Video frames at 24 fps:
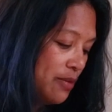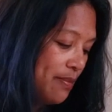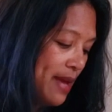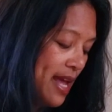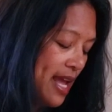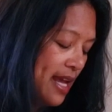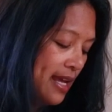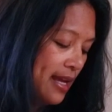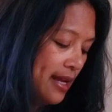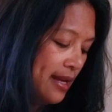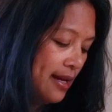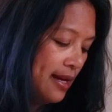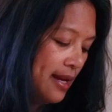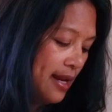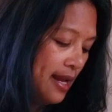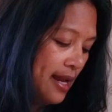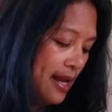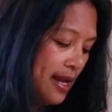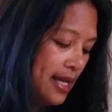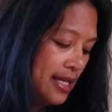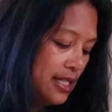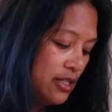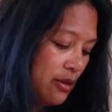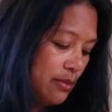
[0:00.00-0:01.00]
of bacon,
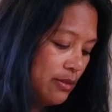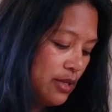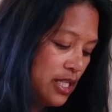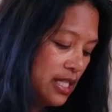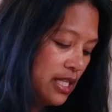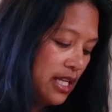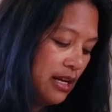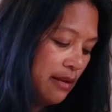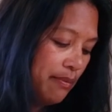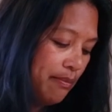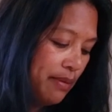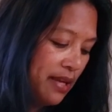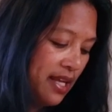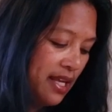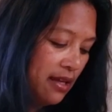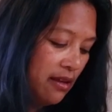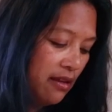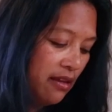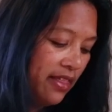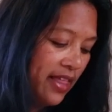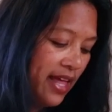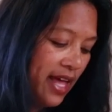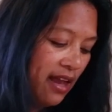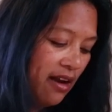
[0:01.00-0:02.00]
so I'm just going to
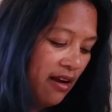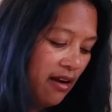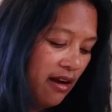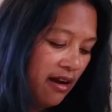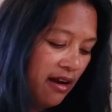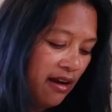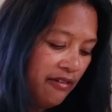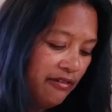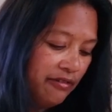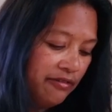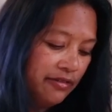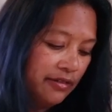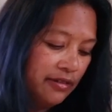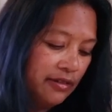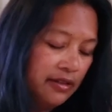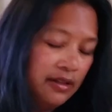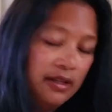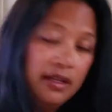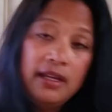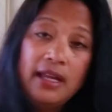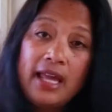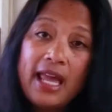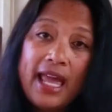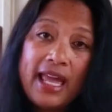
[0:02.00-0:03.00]
peel that off
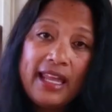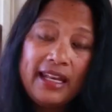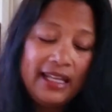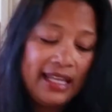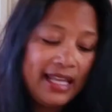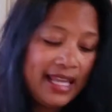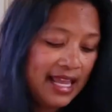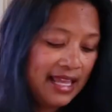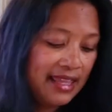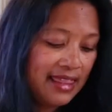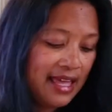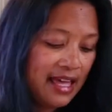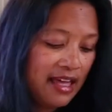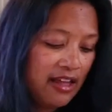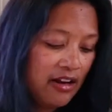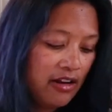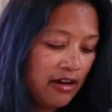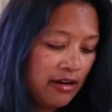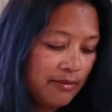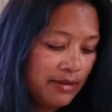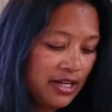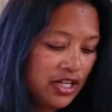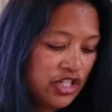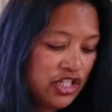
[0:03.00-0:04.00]
and lay that
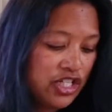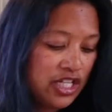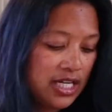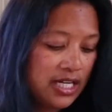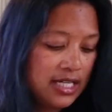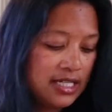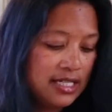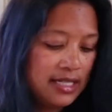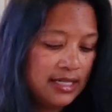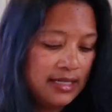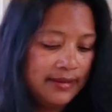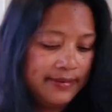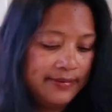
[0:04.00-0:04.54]
on my sheet.